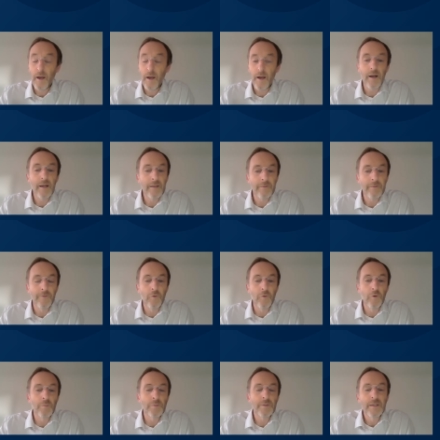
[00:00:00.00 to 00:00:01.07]
highly
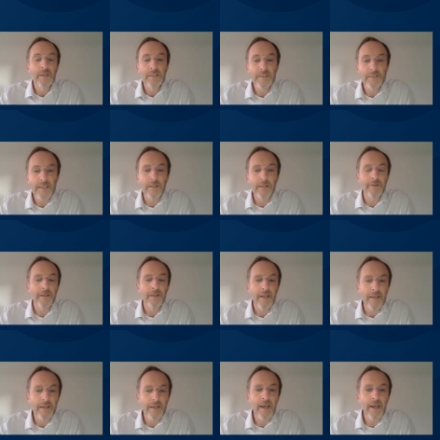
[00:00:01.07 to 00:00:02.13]
informed,
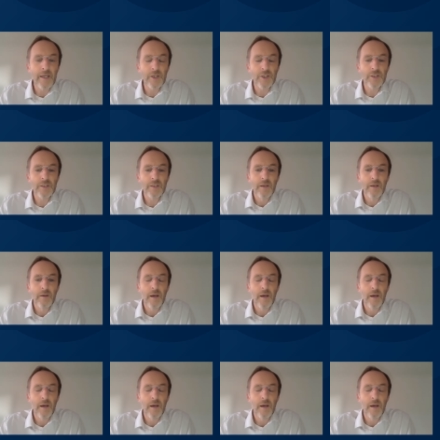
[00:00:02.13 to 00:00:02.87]
self-engaged